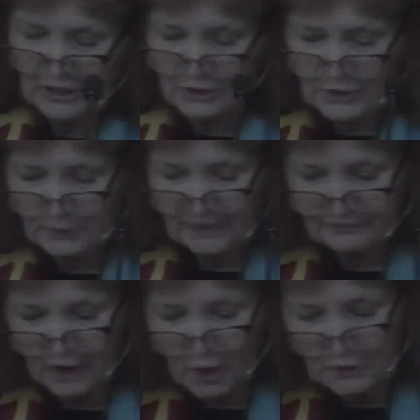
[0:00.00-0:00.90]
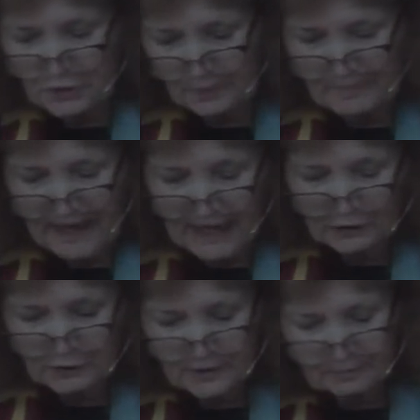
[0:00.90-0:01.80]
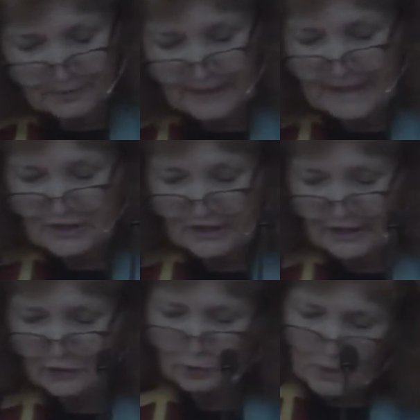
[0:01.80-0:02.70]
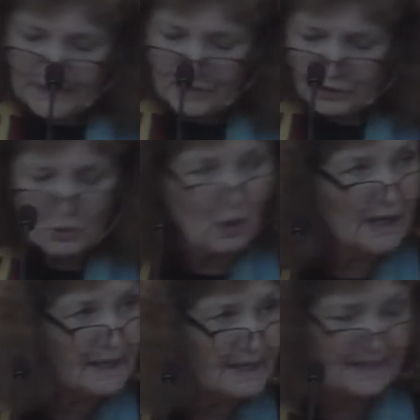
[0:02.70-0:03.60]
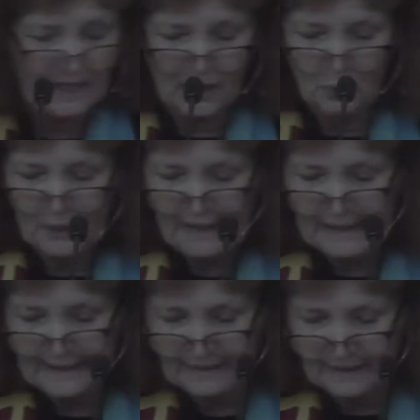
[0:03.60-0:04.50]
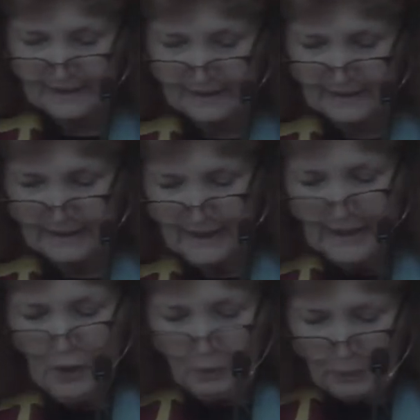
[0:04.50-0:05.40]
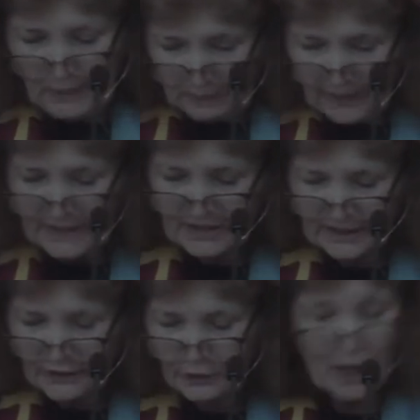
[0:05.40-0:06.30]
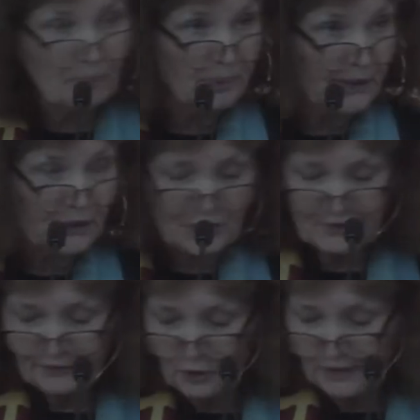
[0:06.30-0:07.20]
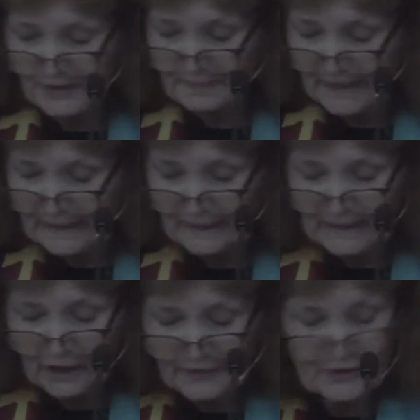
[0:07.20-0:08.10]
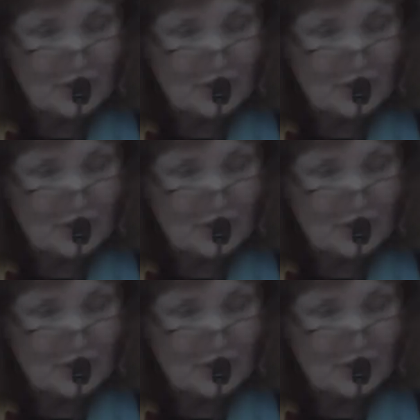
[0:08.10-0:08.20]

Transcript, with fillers: years and we had fallen to a pattern of praying together once or twice a week. When we pray together, our prayers focus mainly on the